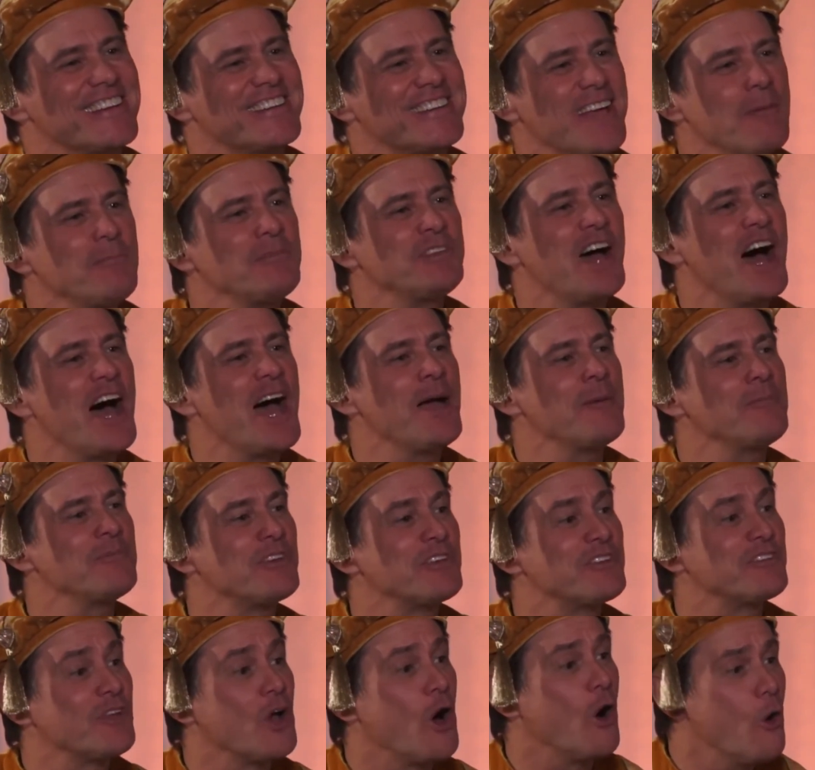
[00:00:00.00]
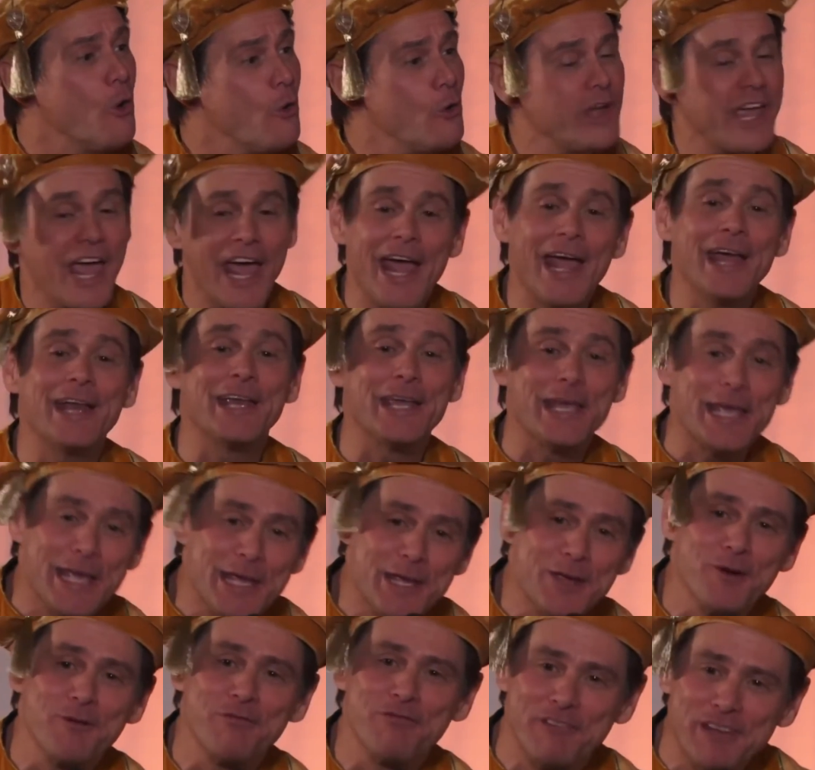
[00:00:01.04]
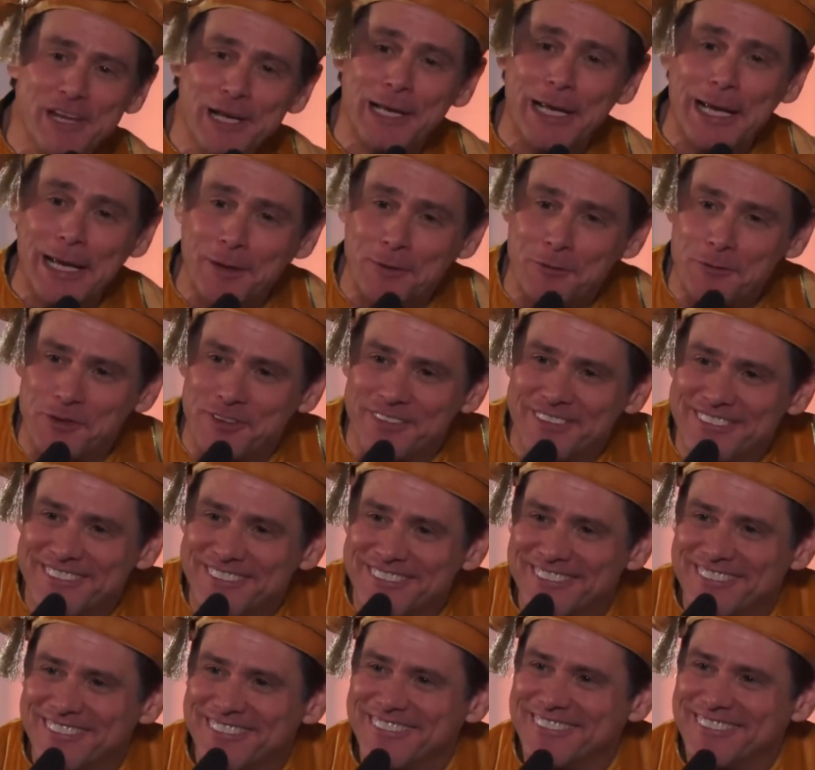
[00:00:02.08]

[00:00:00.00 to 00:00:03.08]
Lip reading: Sometimes it's okay to eat your feelings.